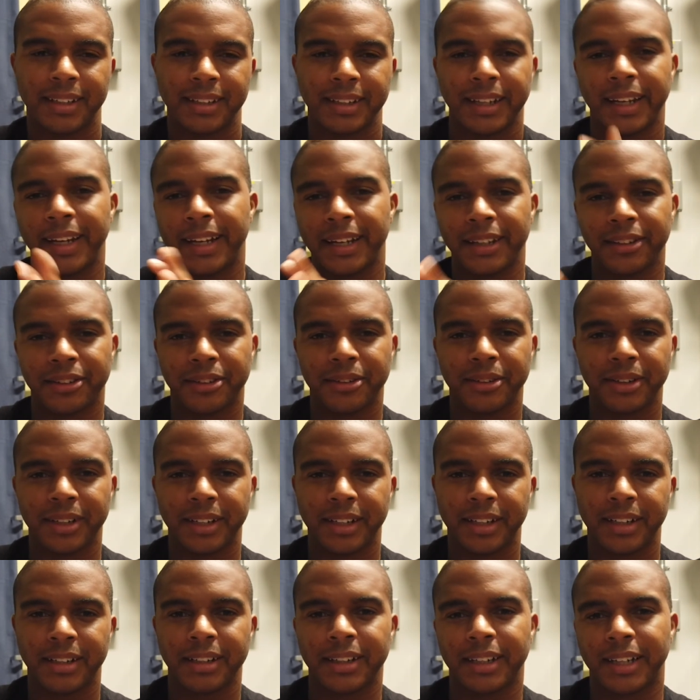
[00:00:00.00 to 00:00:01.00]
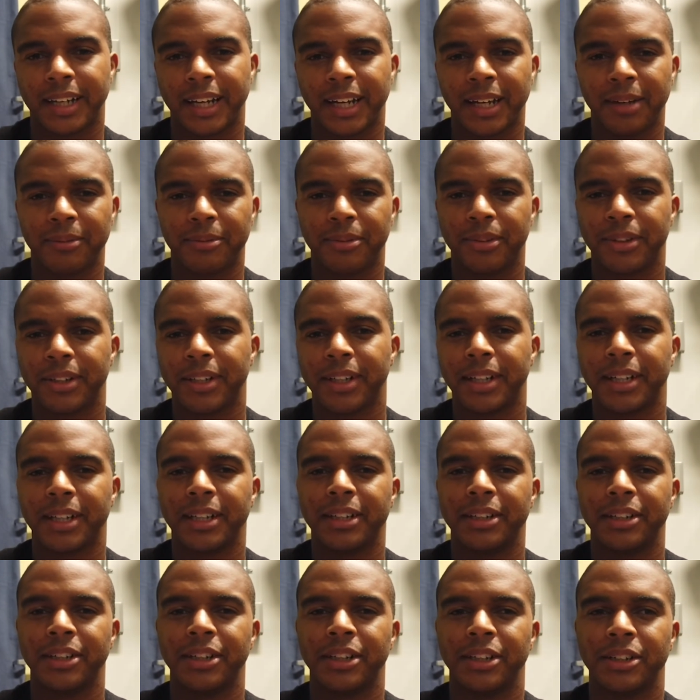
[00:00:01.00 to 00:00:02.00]
the heads are there, the cam's there,
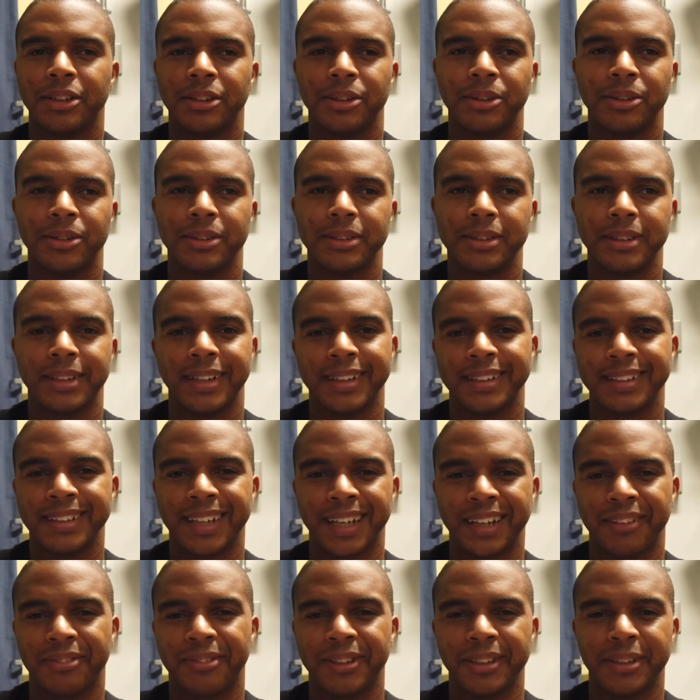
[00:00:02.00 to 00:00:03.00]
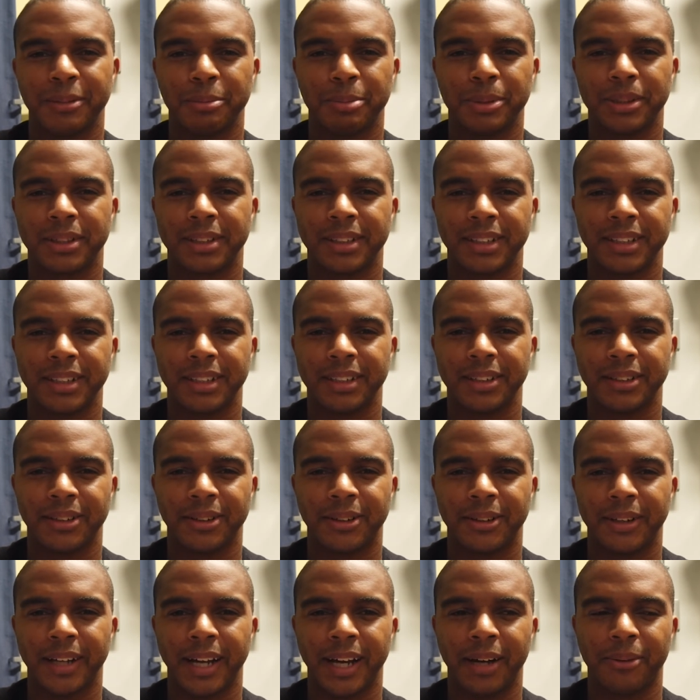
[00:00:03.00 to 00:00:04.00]
you know, it's like 50%
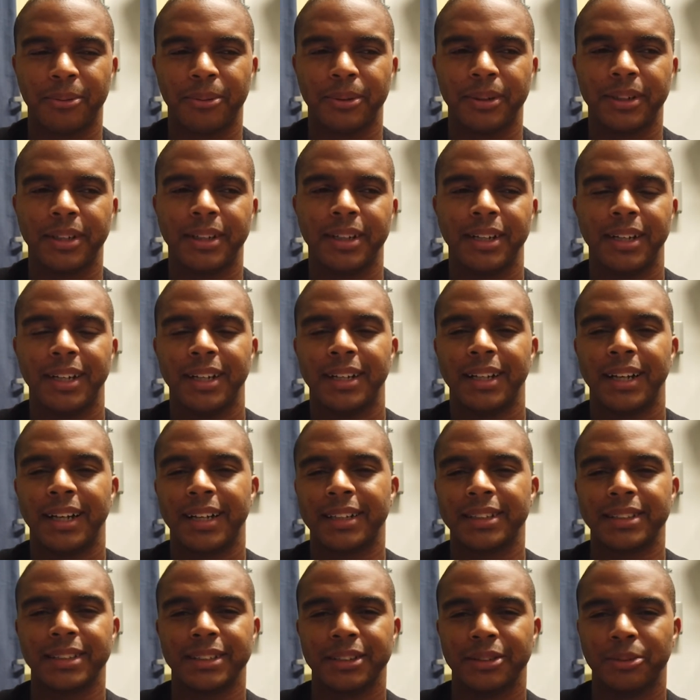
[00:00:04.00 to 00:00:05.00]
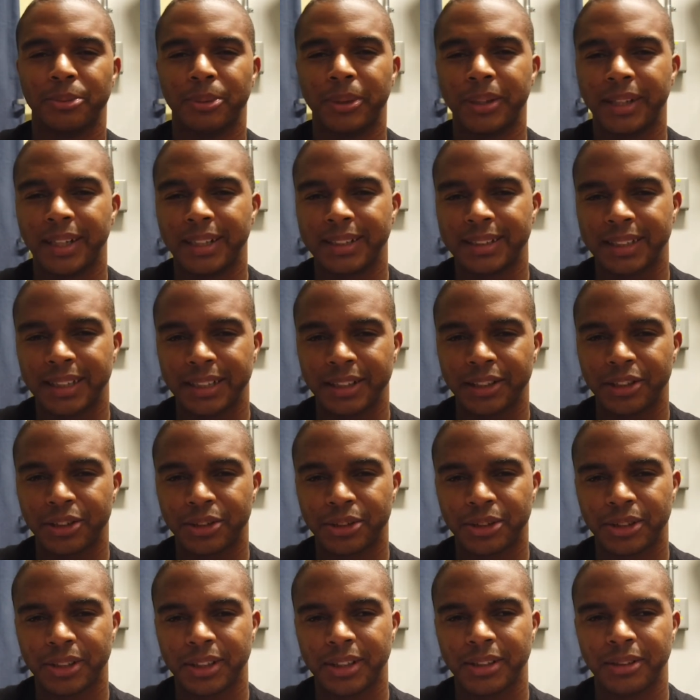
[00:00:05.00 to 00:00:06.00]
on that one. Like I said, the one that's in the
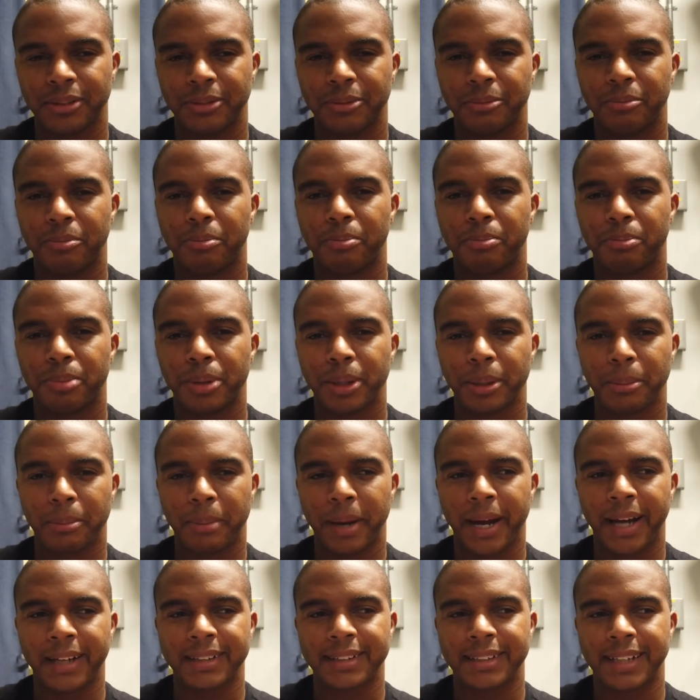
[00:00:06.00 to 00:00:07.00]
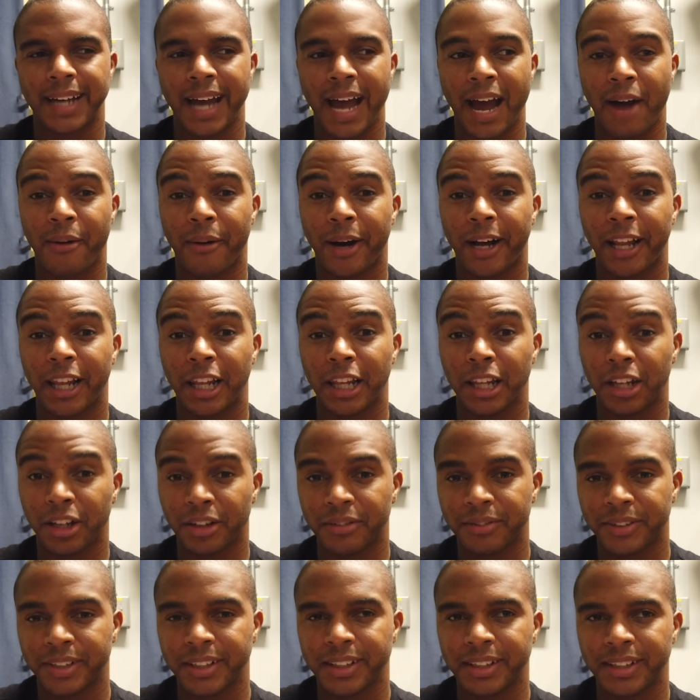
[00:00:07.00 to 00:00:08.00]
truck, put it back to how I
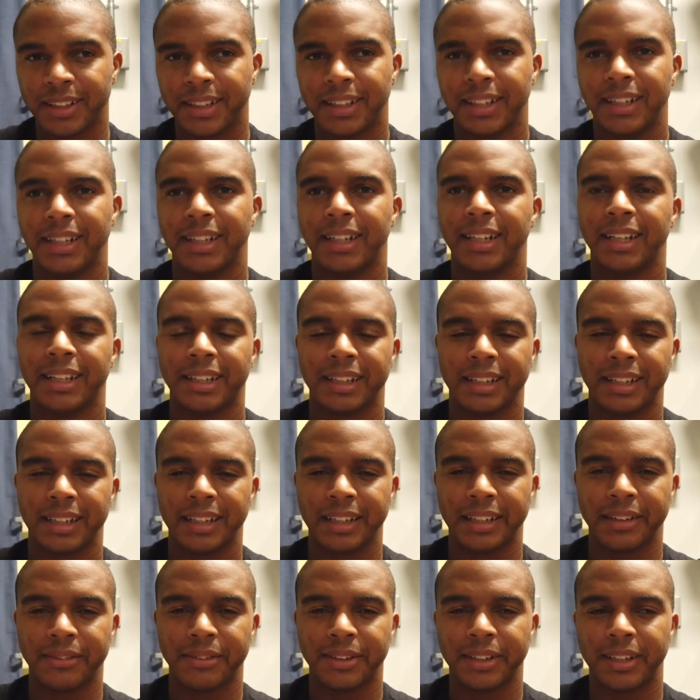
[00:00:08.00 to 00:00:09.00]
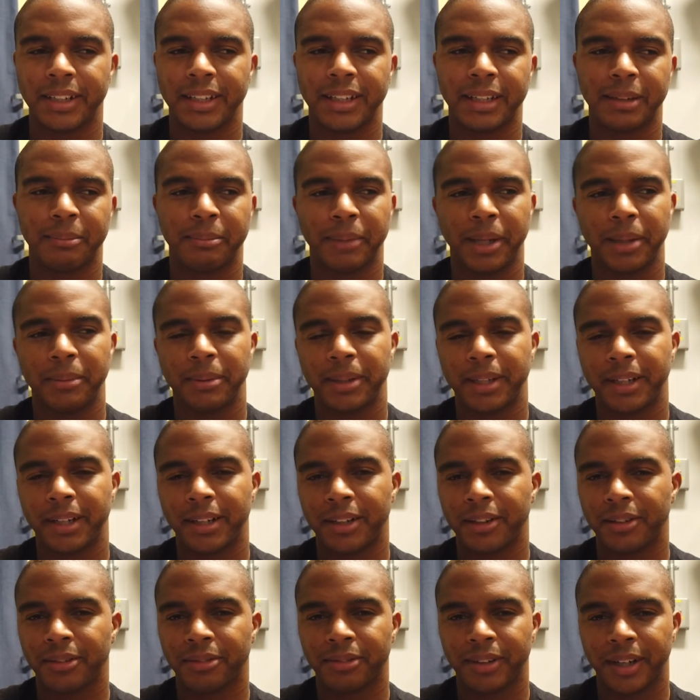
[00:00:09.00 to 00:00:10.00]
loved it, and then leave it, and then maybe that
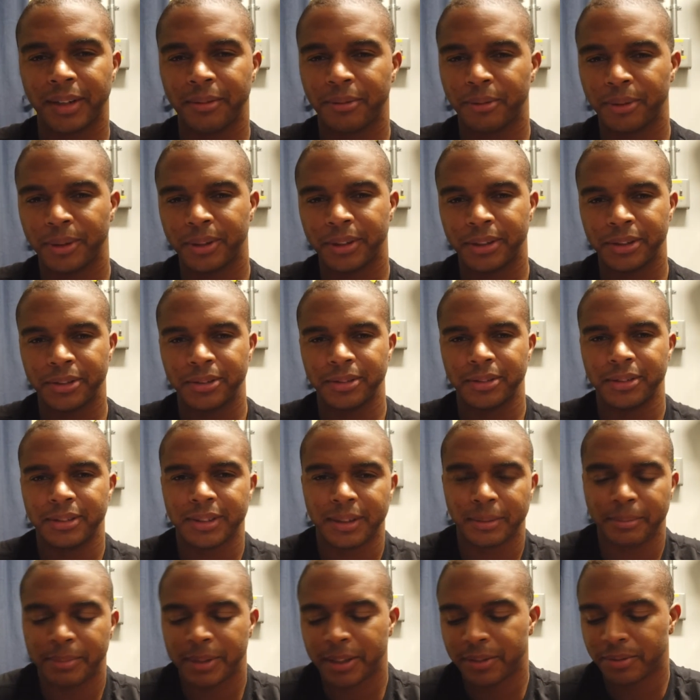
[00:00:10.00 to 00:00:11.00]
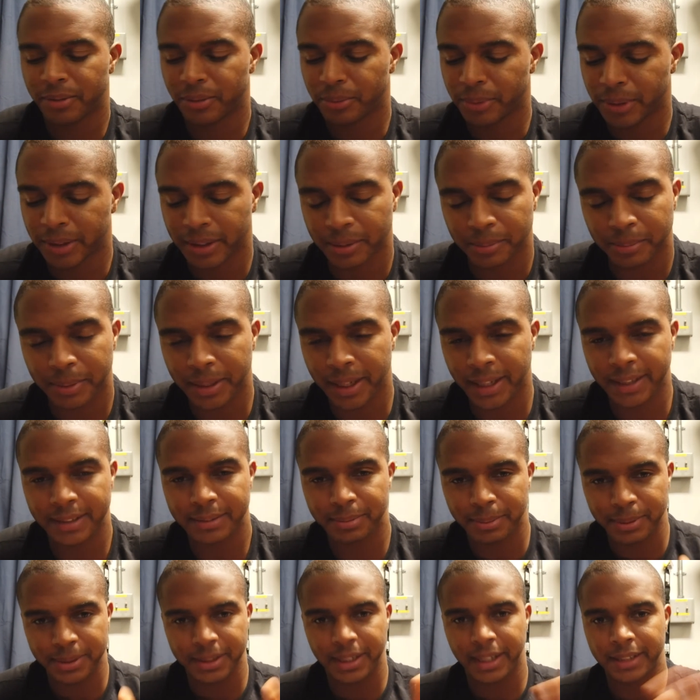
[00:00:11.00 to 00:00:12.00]
other 5.3 do something different with it. But that's
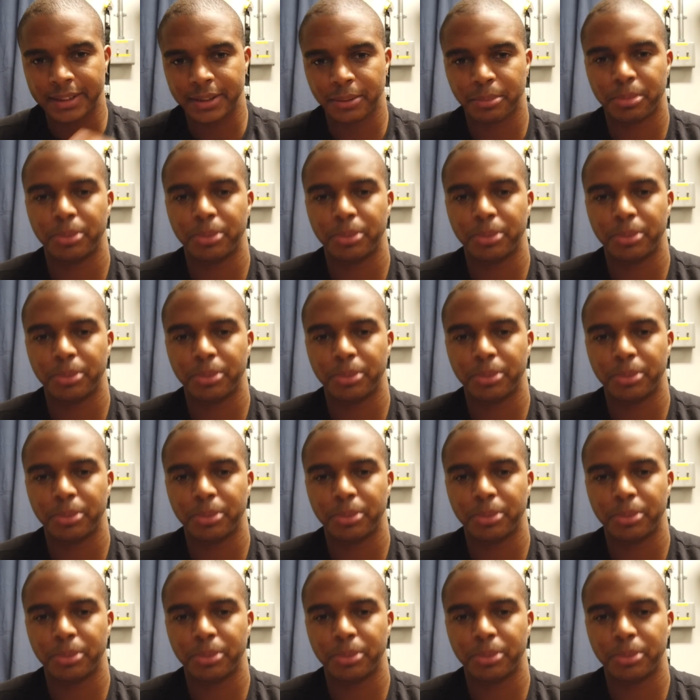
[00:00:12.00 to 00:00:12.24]
besides